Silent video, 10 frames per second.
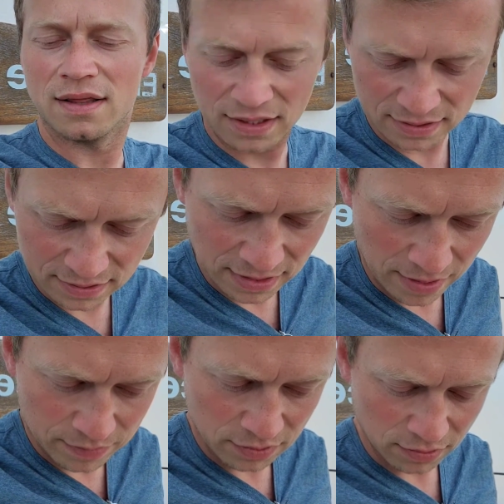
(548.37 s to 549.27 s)
this is
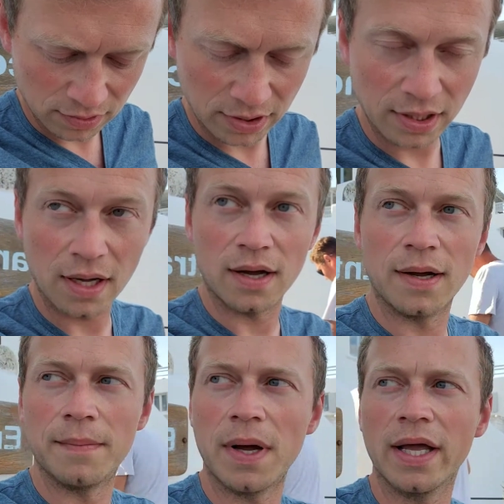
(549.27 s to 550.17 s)
absolutely
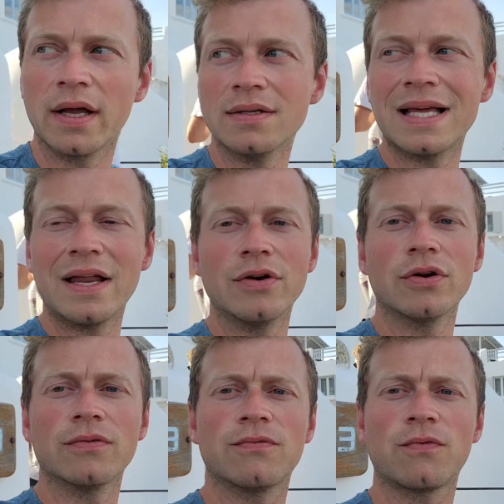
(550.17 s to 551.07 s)
um, a
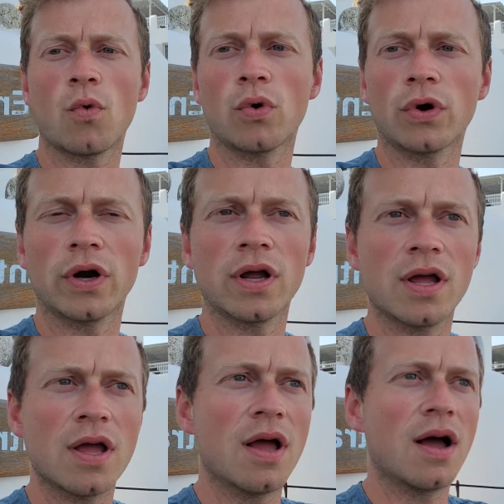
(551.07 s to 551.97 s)
contender for
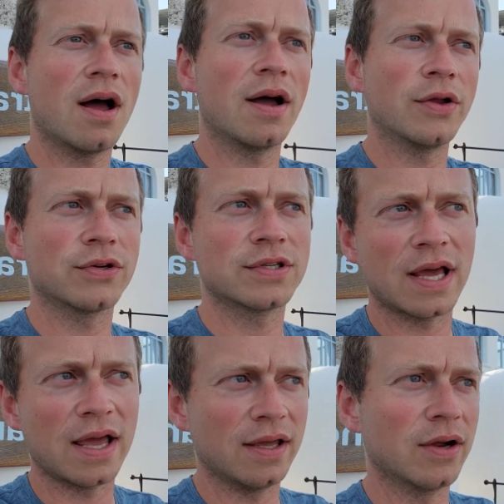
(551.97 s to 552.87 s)
uh, your
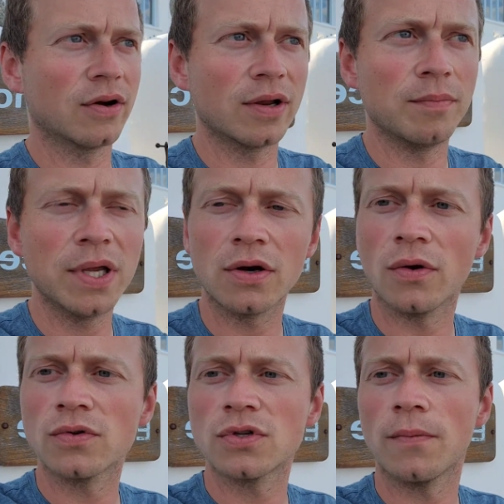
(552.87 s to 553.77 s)
stay here in
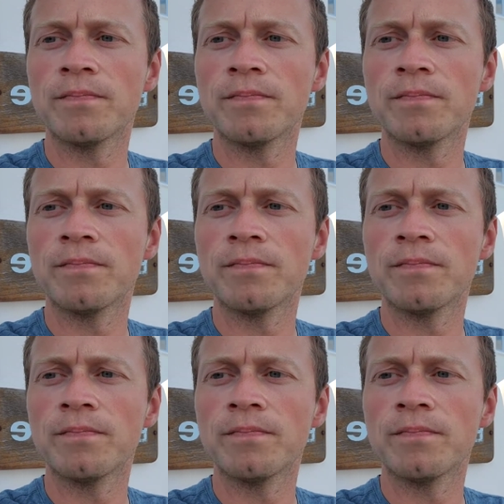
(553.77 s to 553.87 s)
Mykonos. So, all